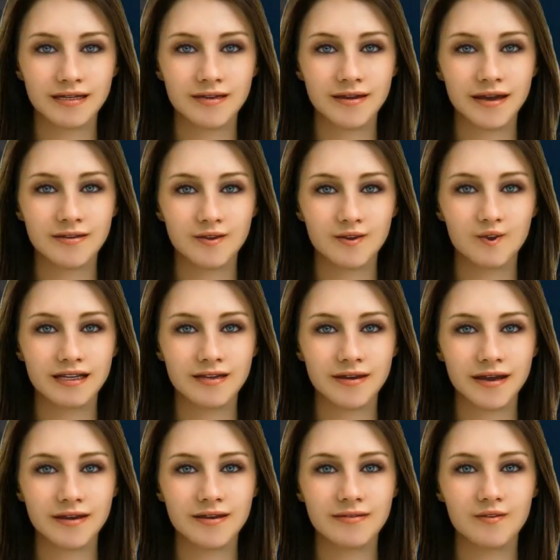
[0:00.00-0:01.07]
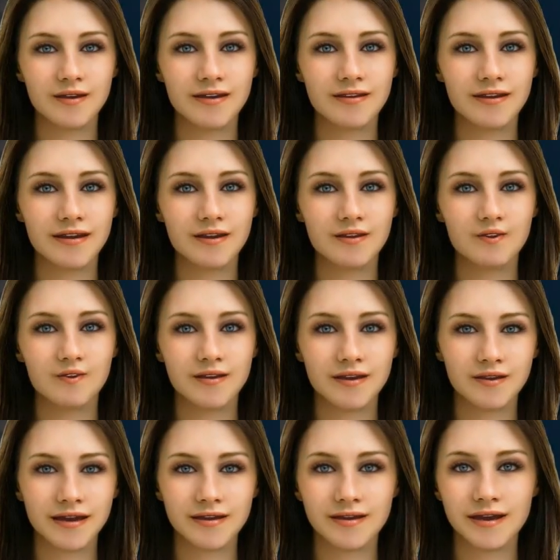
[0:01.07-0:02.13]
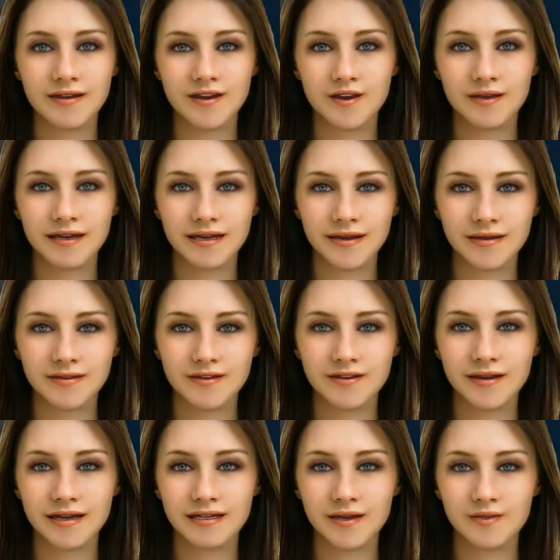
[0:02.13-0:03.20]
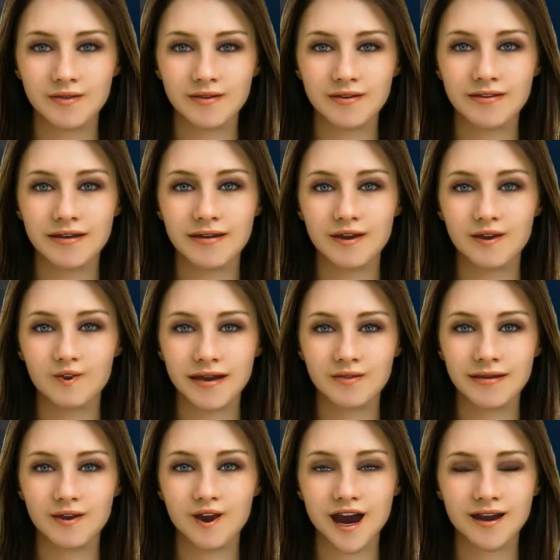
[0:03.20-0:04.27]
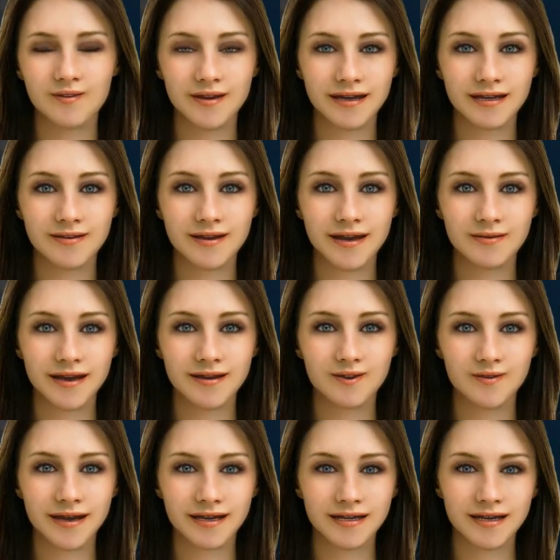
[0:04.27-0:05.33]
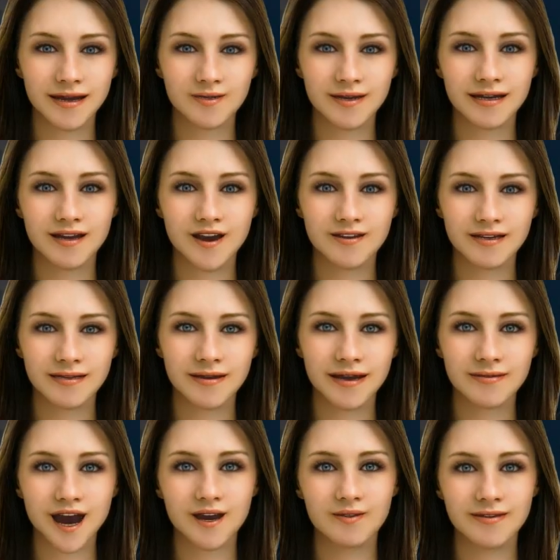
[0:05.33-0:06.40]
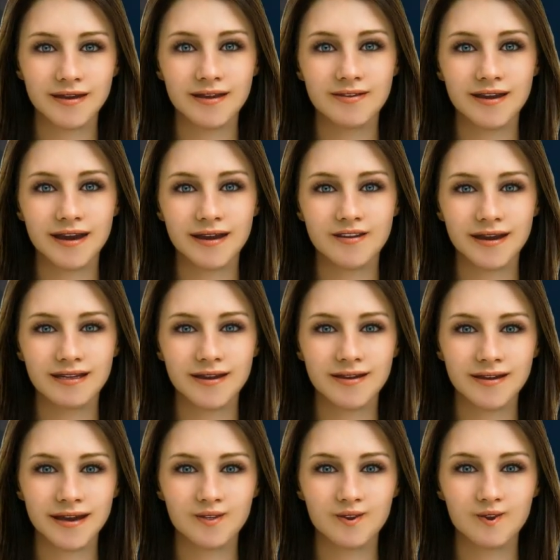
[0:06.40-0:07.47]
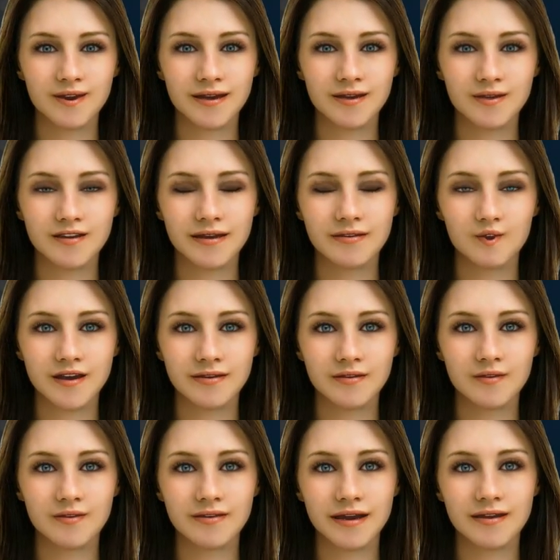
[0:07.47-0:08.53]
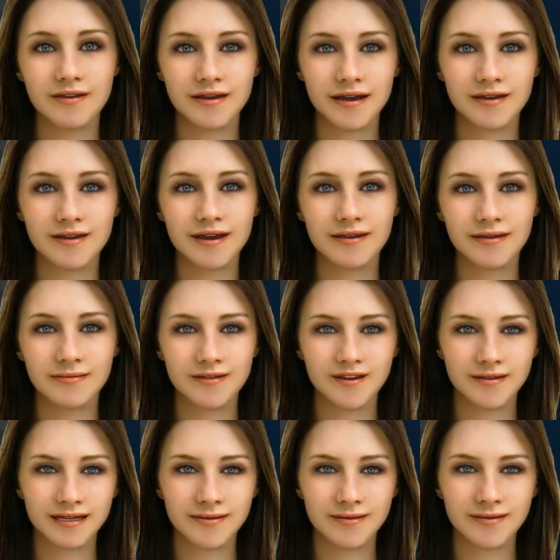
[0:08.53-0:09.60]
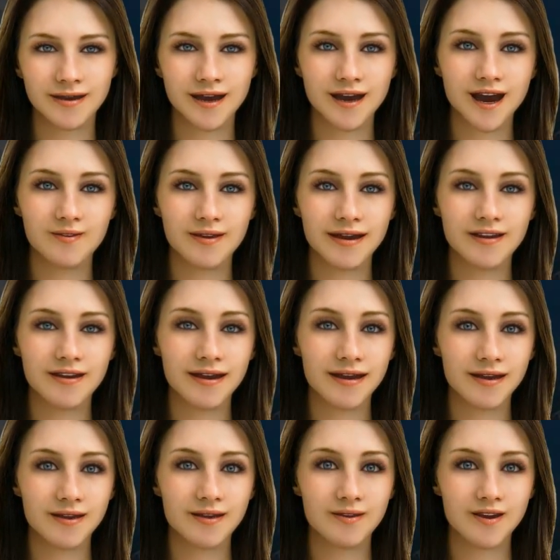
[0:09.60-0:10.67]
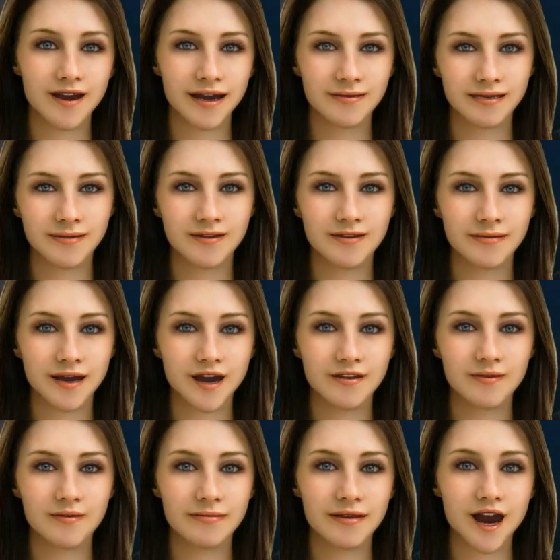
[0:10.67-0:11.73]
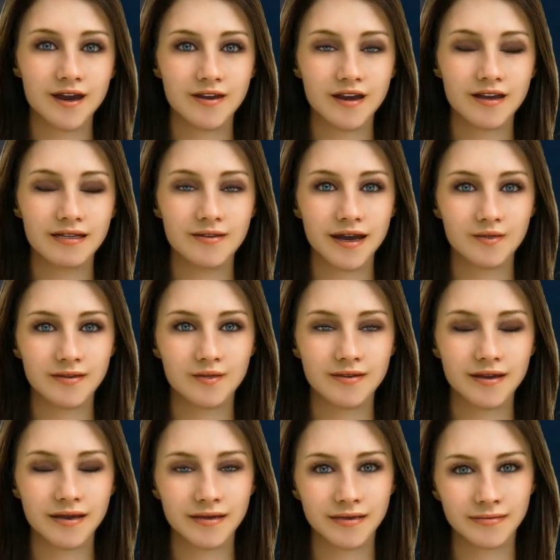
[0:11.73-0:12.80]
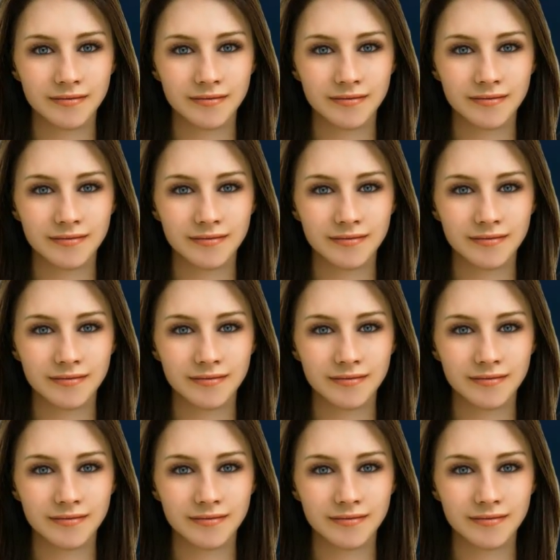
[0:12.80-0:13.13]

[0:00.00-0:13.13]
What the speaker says: as springs or streams in isolated areas is generally safe for consumption, but be aware that water in stagnant areas such as sloughs and ponds may carry disease and should either be boiled for a minimum of 3 minutes, or iodine 9 drops per quart or halazone tablets added.